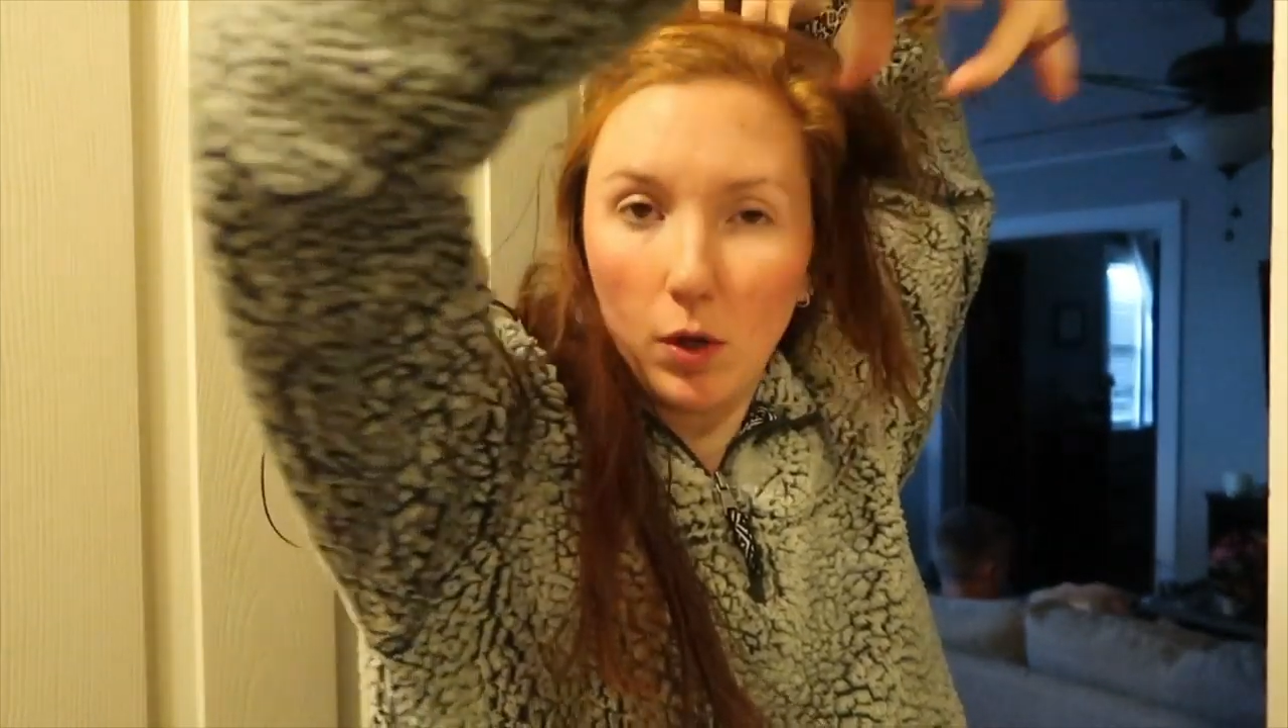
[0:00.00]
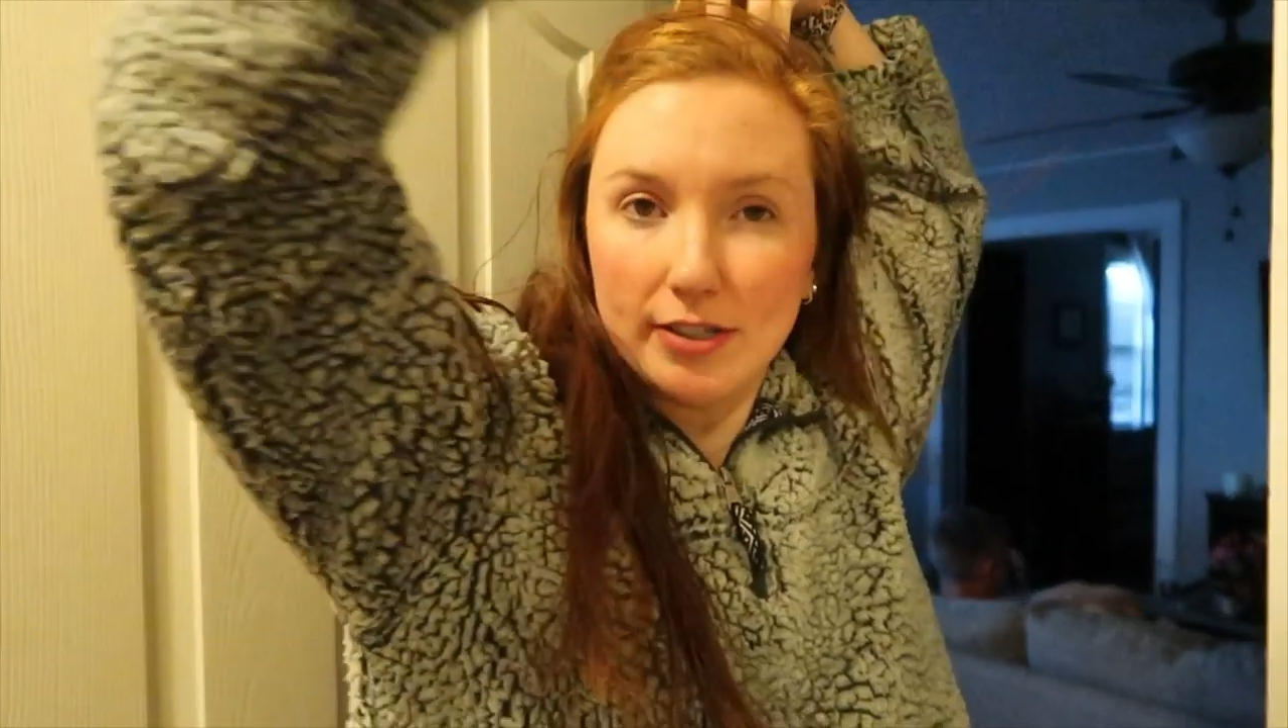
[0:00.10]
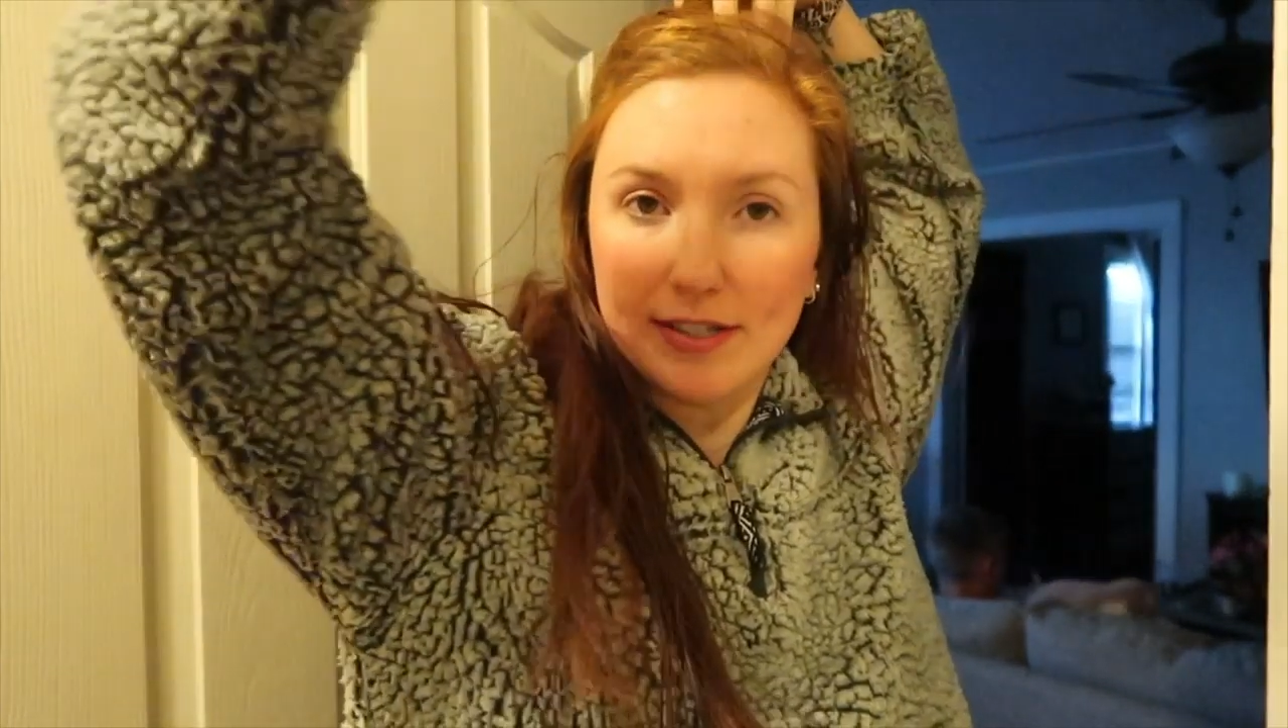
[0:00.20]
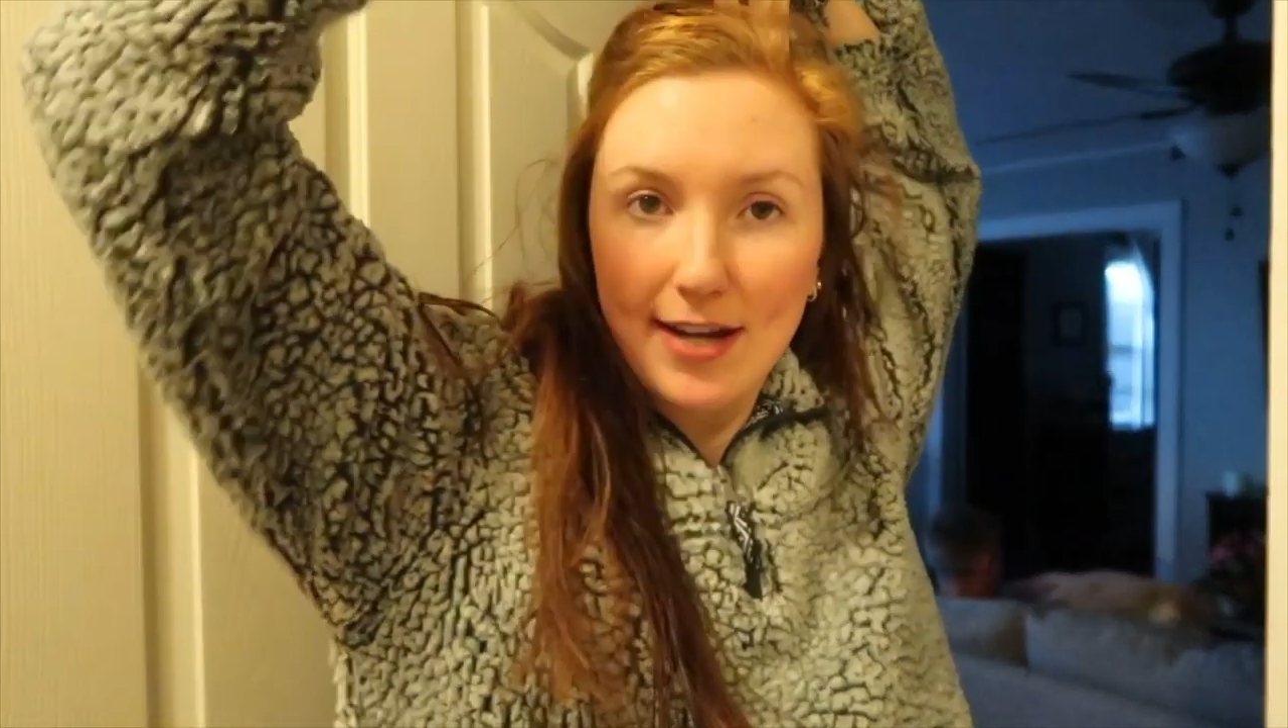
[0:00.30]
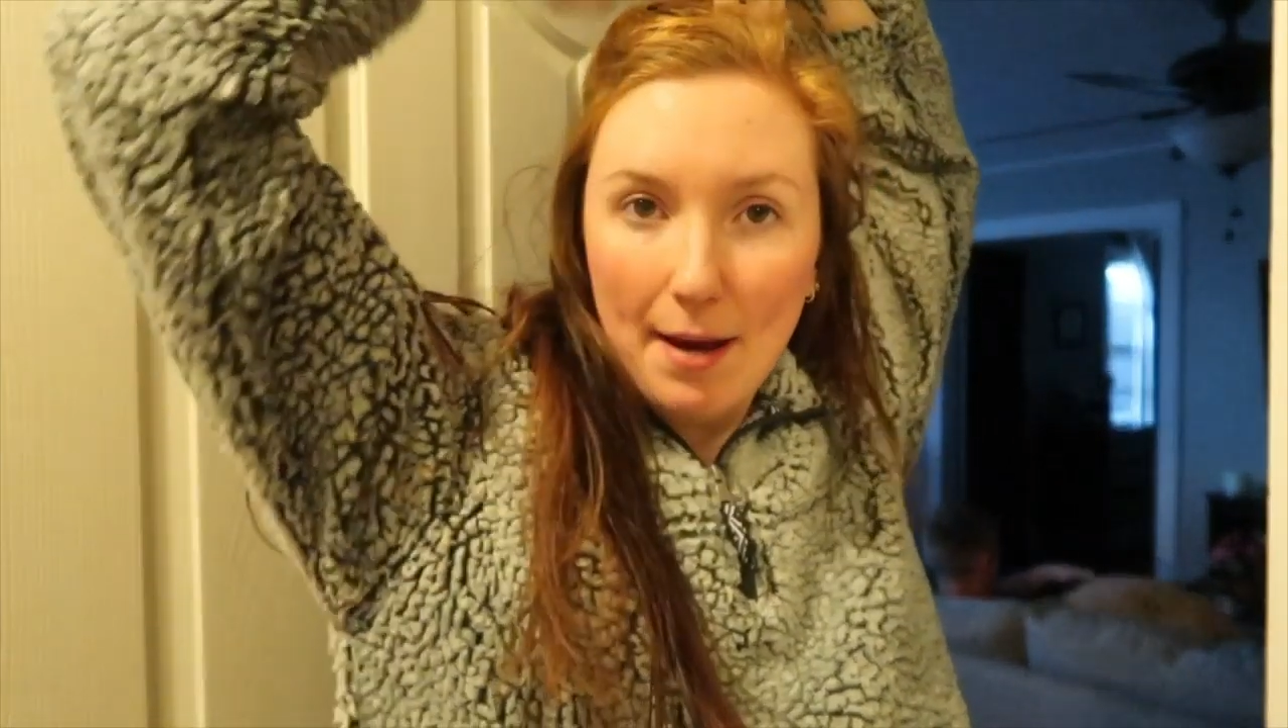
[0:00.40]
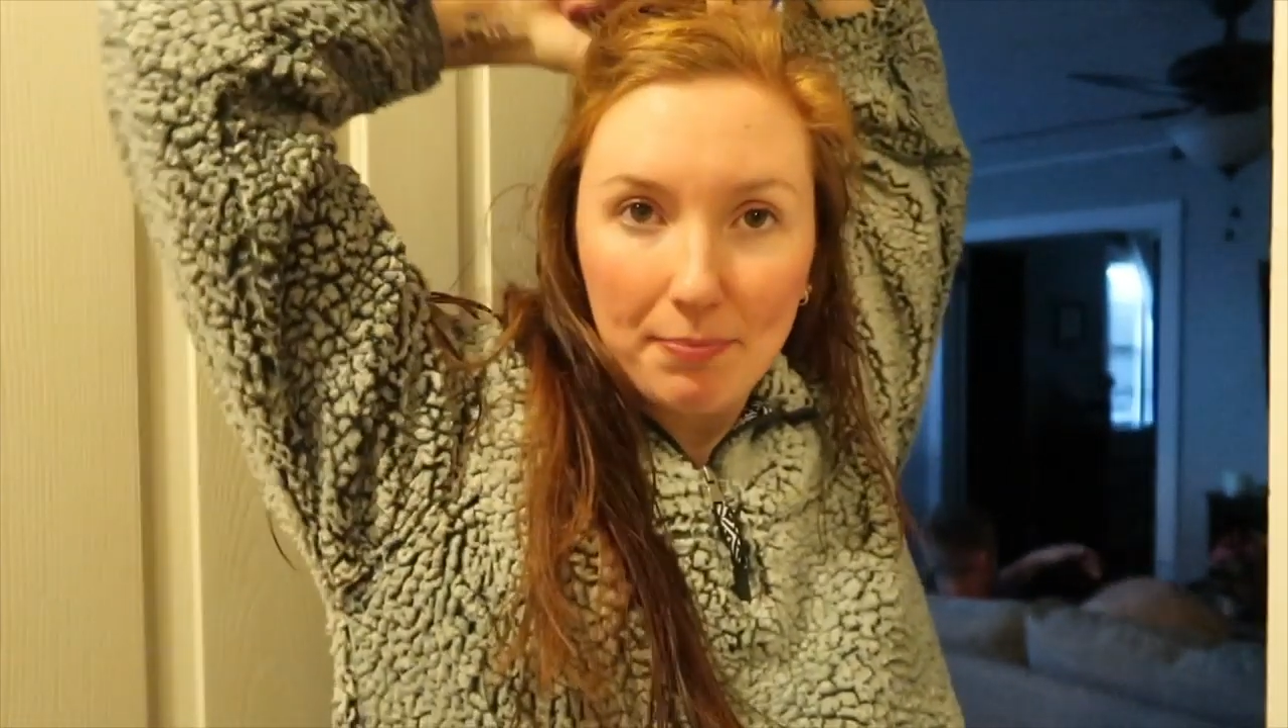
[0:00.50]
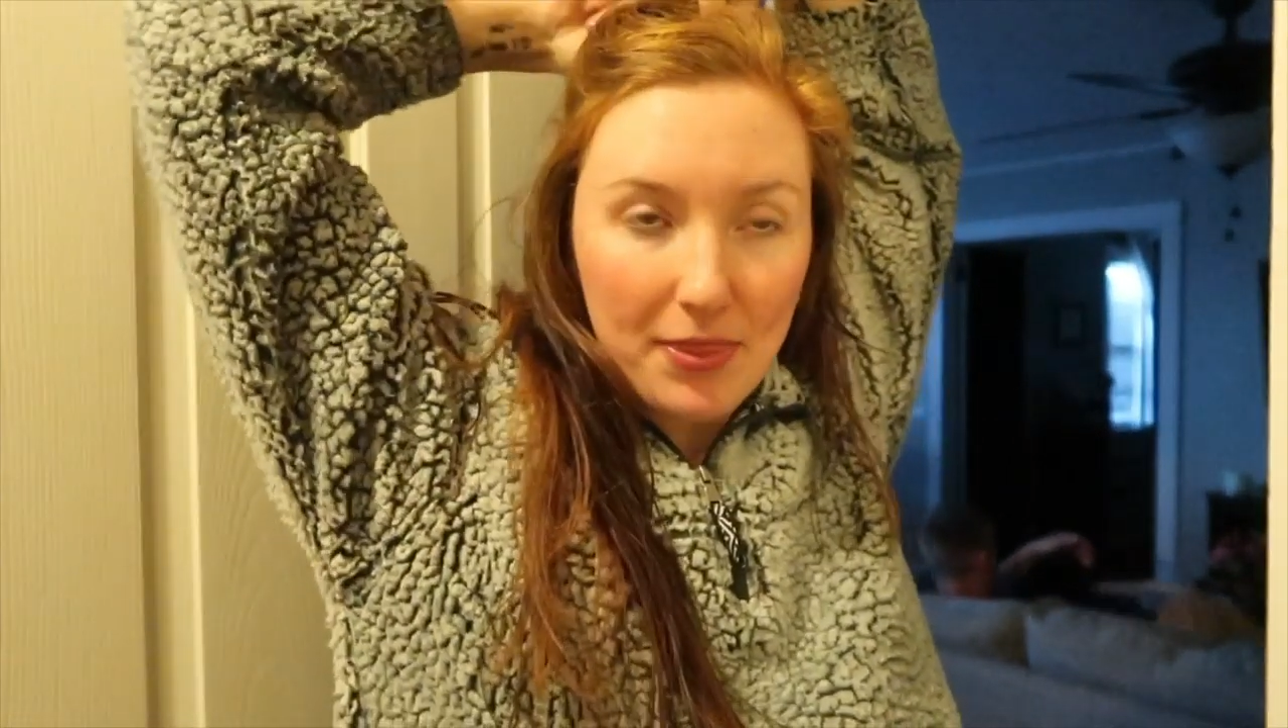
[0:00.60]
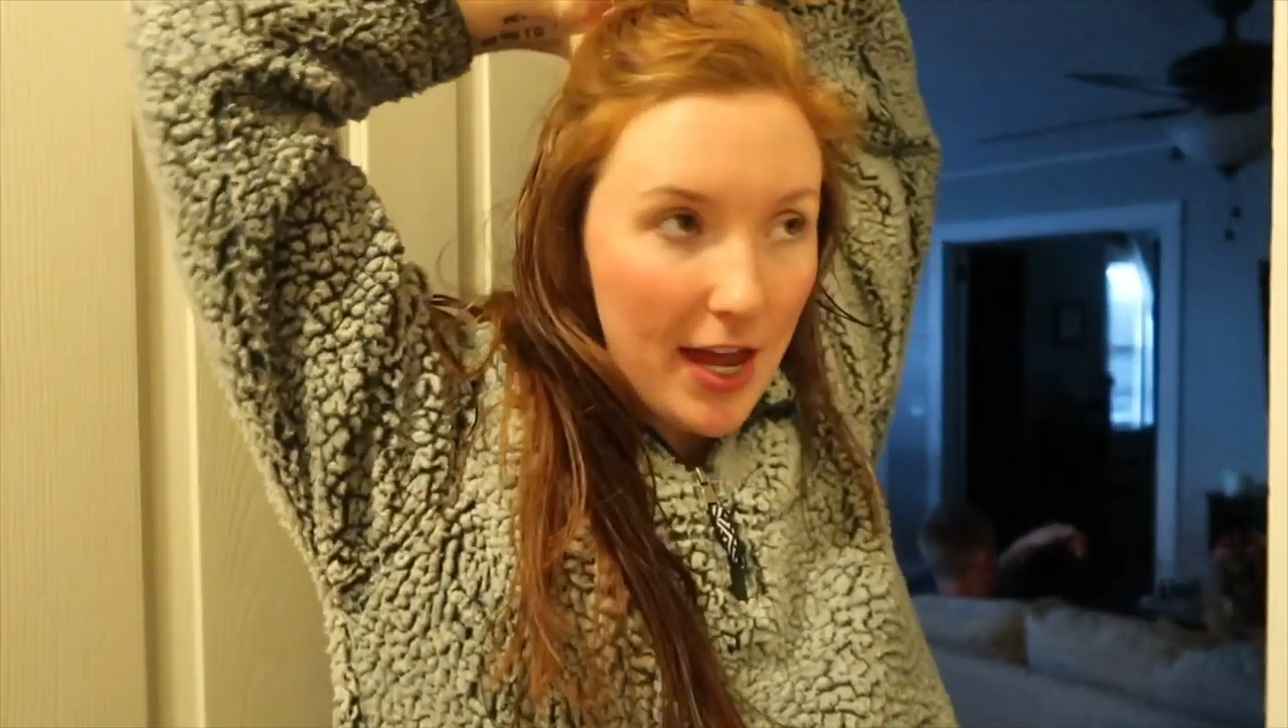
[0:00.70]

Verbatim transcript: one-step